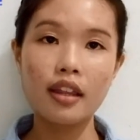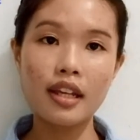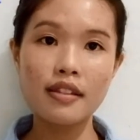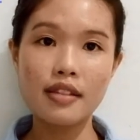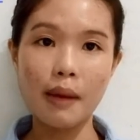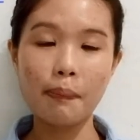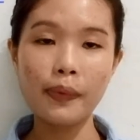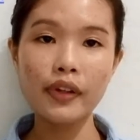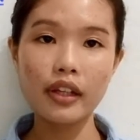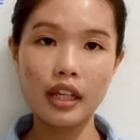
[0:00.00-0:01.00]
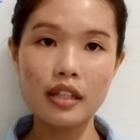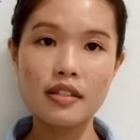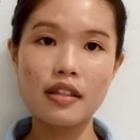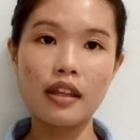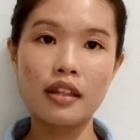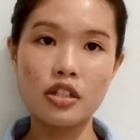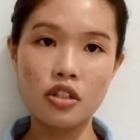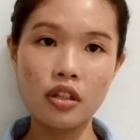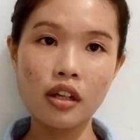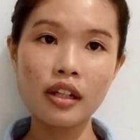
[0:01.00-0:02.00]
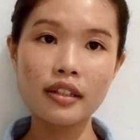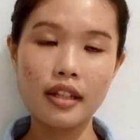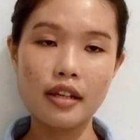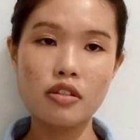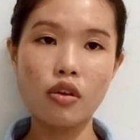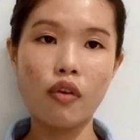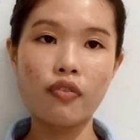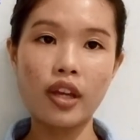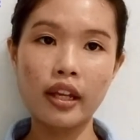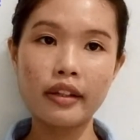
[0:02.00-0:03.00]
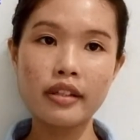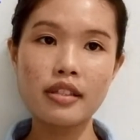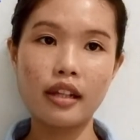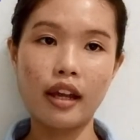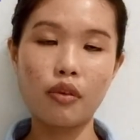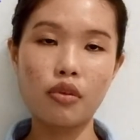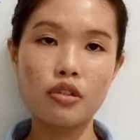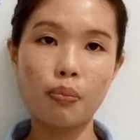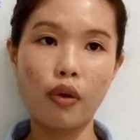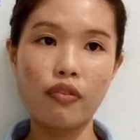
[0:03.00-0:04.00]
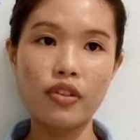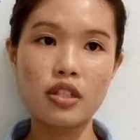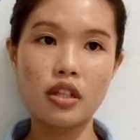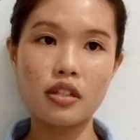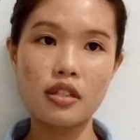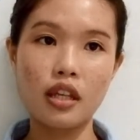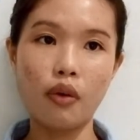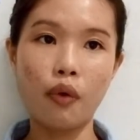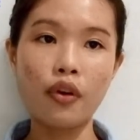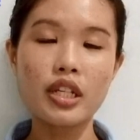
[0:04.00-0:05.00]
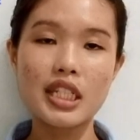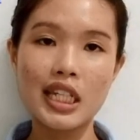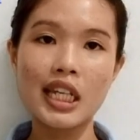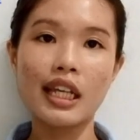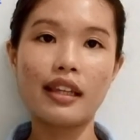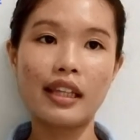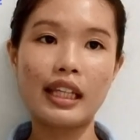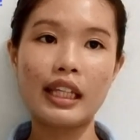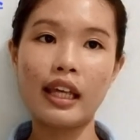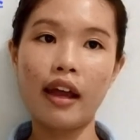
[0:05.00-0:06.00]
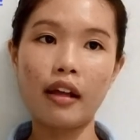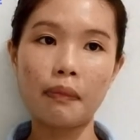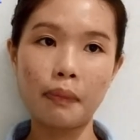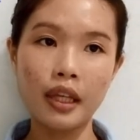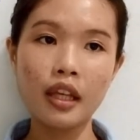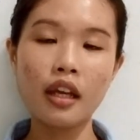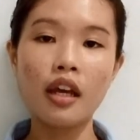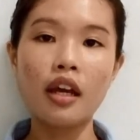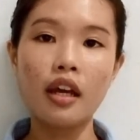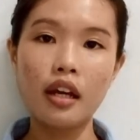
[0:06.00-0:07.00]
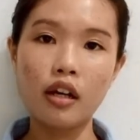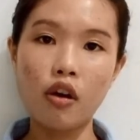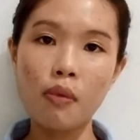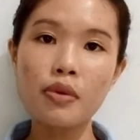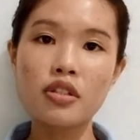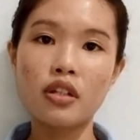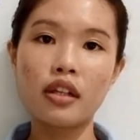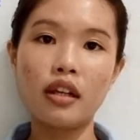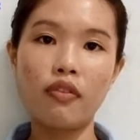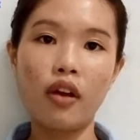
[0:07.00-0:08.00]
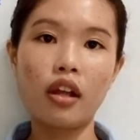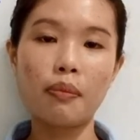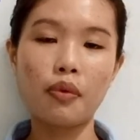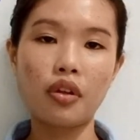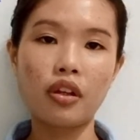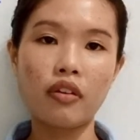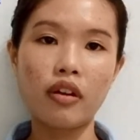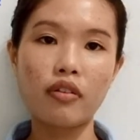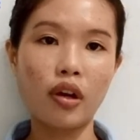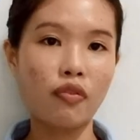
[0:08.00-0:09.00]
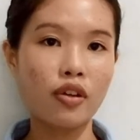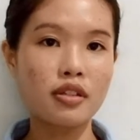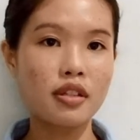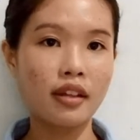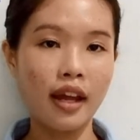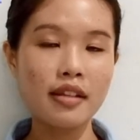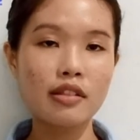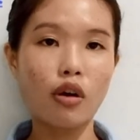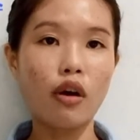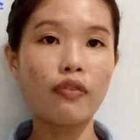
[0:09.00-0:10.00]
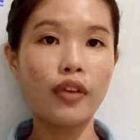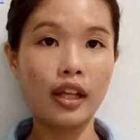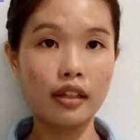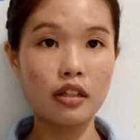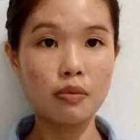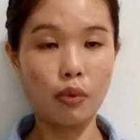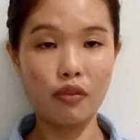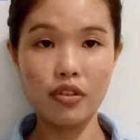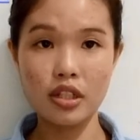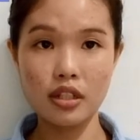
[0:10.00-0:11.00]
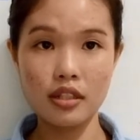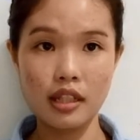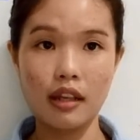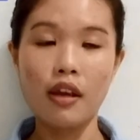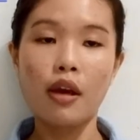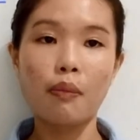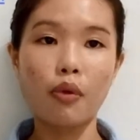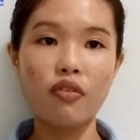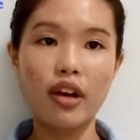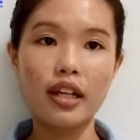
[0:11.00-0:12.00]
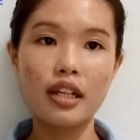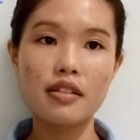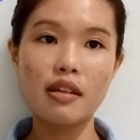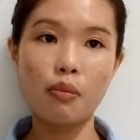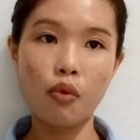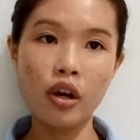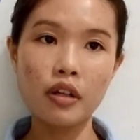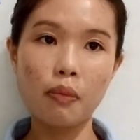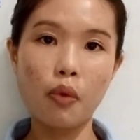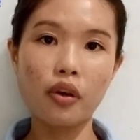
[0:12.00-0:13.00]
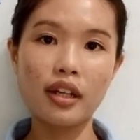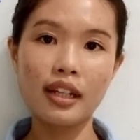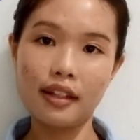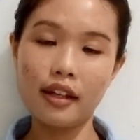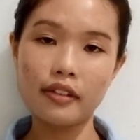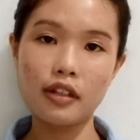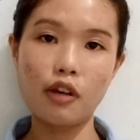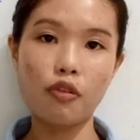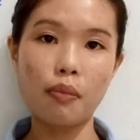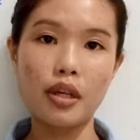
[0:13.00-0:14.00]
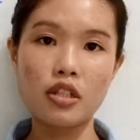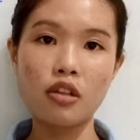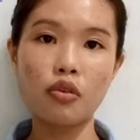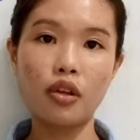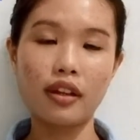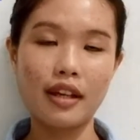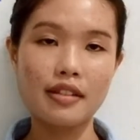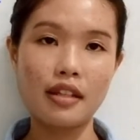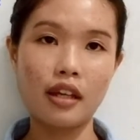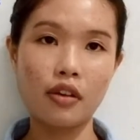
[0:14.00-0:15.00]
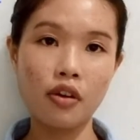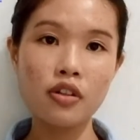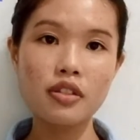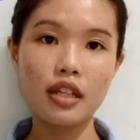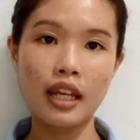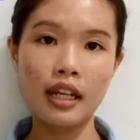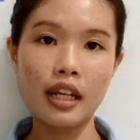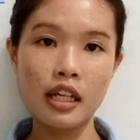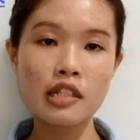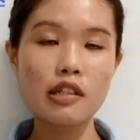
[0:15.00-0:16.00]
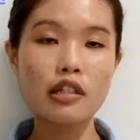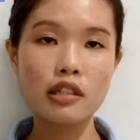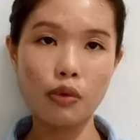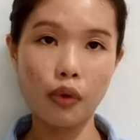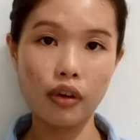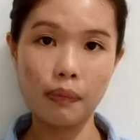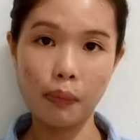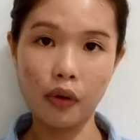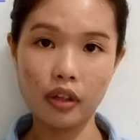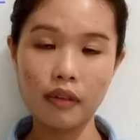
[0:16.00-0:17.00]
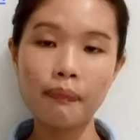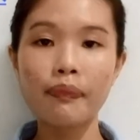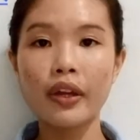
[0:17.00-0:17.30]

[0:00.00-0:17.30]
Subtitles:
The example is the General Test of English Language Proficiency or GTELP, a commercially developed criterion reference test of English proficiency, providing somewhat more detailed information to the test takers in its score report.